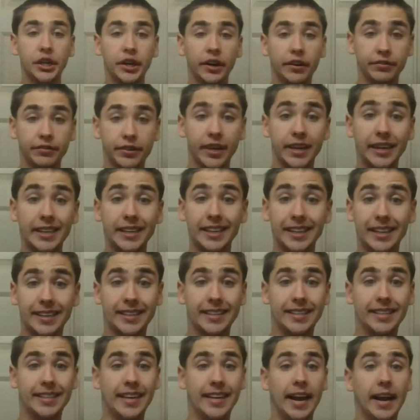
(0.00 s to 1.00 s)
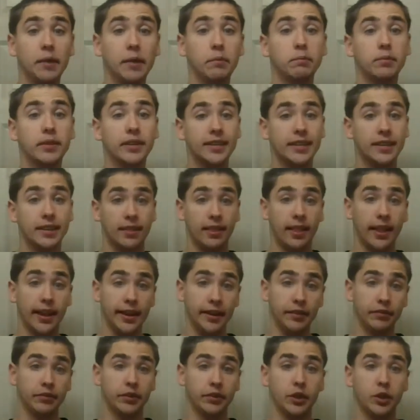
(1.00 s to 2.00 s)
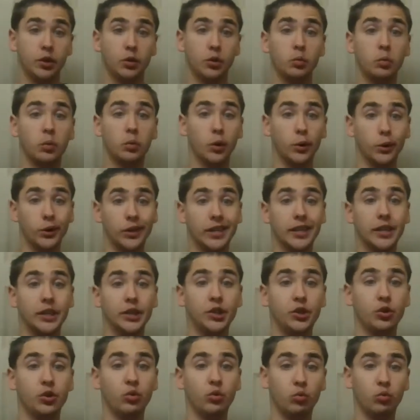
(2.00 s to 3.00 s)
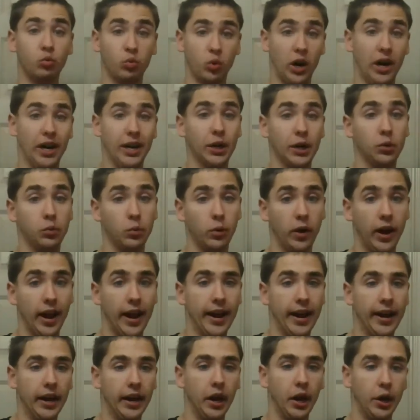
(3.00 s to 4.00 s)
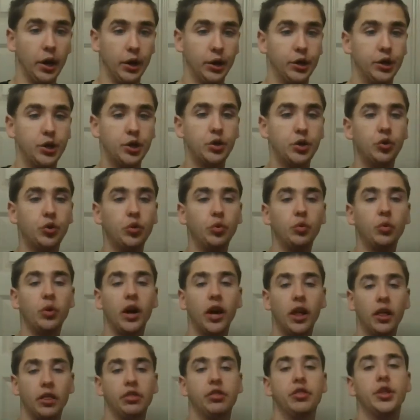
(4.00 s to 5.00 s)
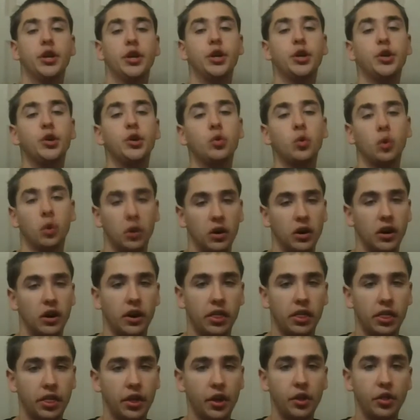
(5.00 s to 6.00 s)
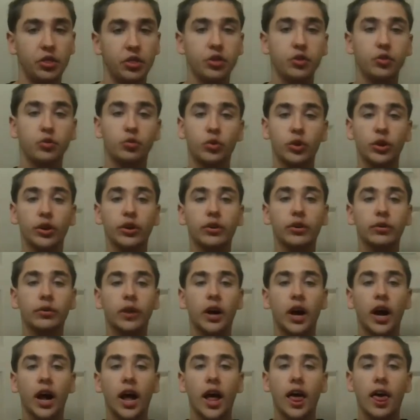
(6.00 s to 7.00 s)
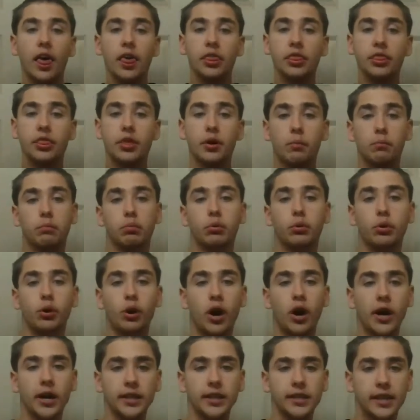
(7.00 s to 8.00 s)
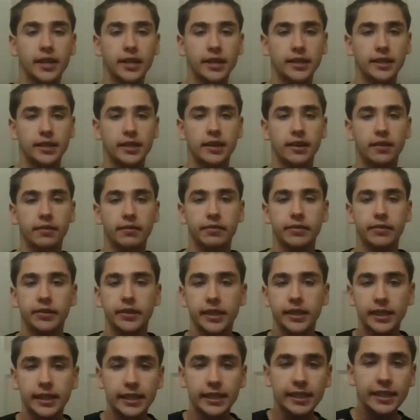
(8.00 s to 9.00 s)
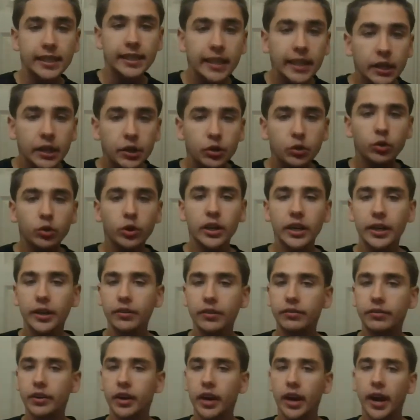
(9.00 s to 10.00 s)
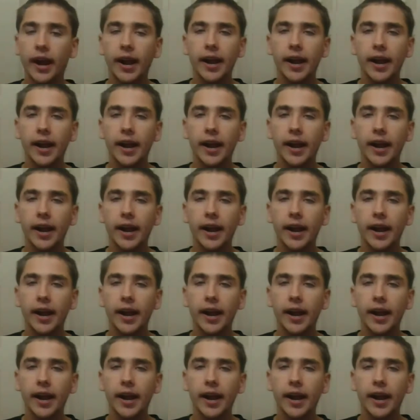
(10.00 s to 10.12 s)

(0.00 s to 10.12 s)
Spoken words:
escaped slaves who wanted to run away to the North through the process of secretive